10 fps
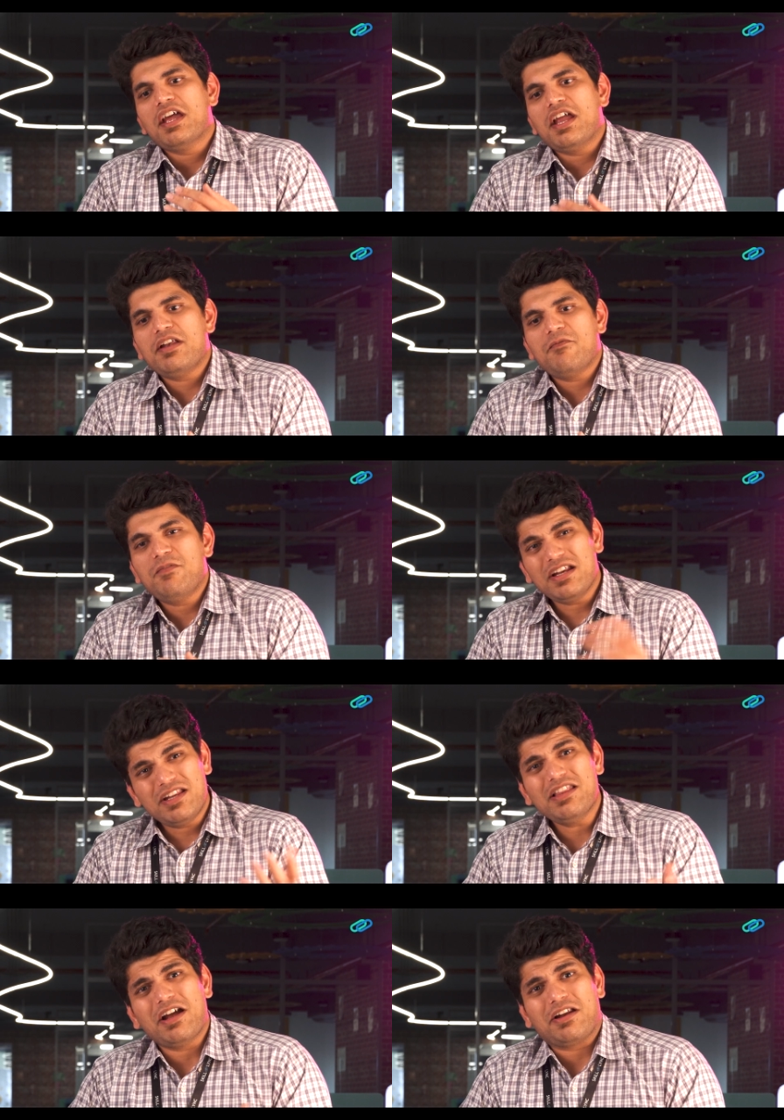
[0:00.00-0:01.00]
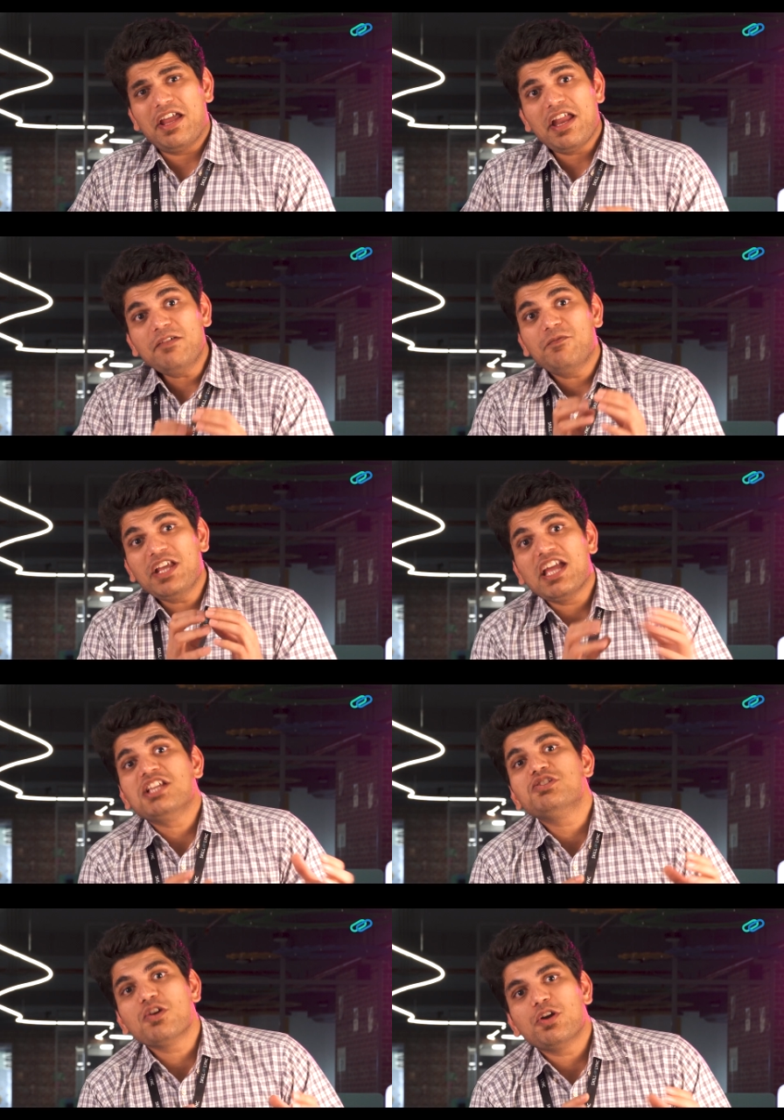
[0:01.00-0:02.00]
and we did that like, and we
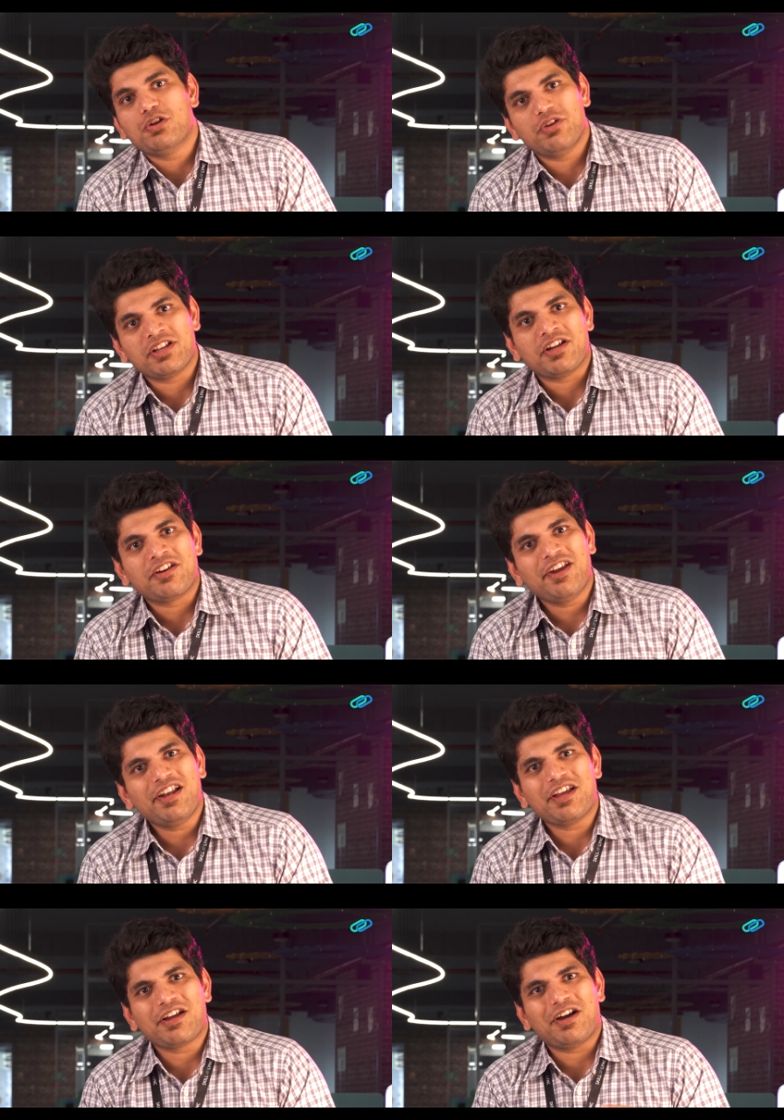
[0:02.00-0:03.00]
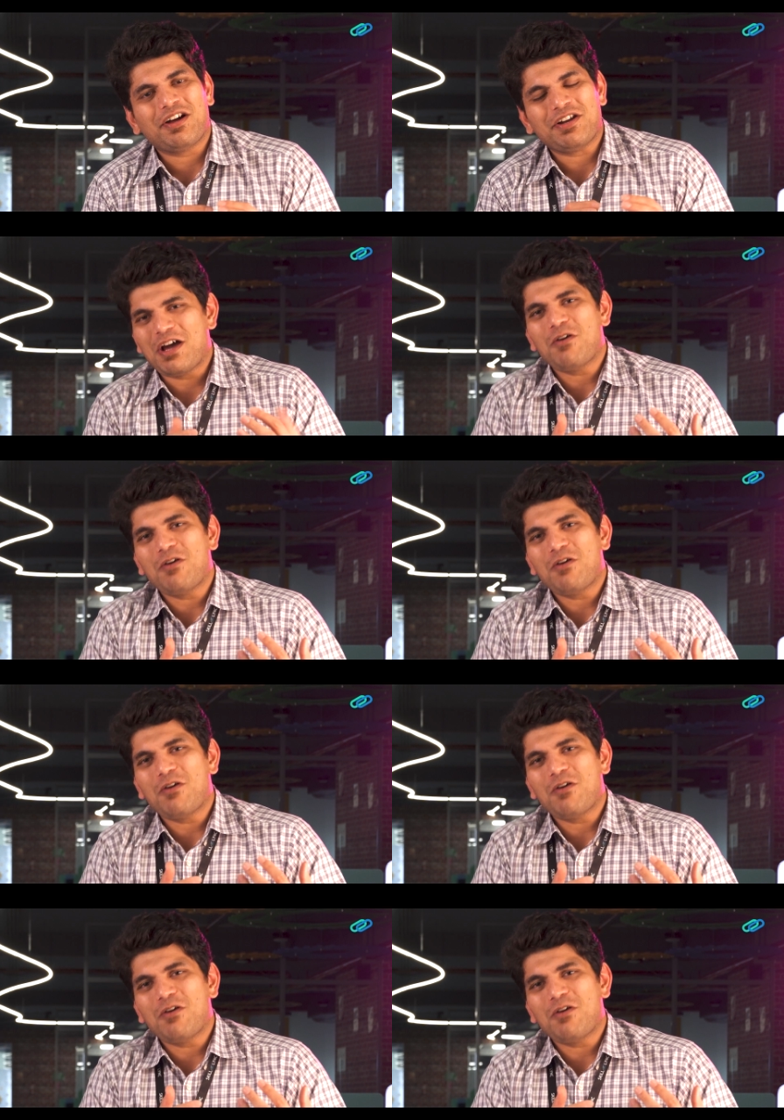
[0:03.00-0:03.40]
enjoyed doing that right like uh,